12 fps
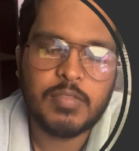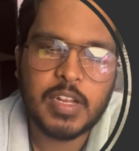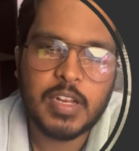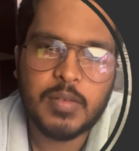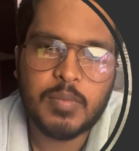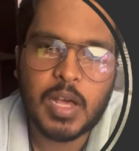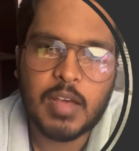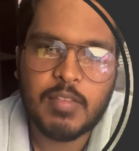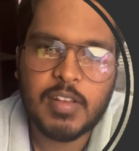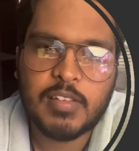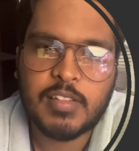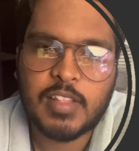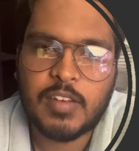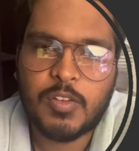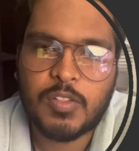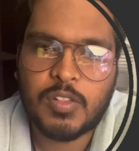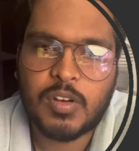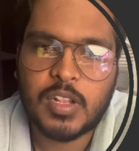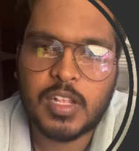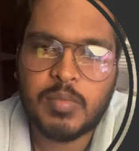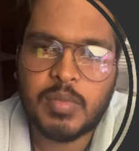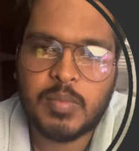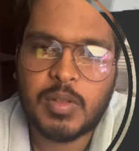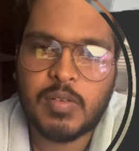when Marvelous Design was not there,
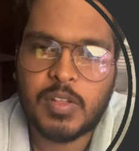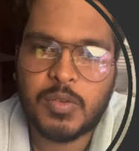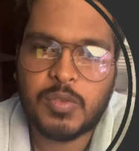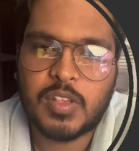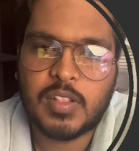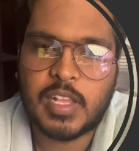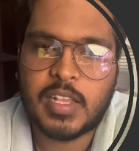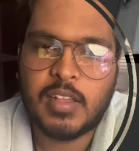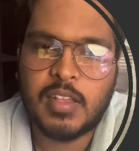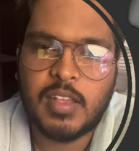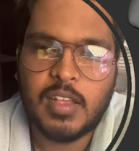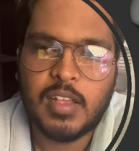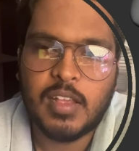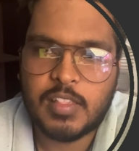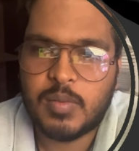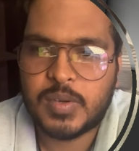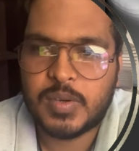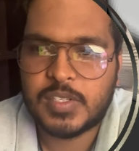people were using like ZBrush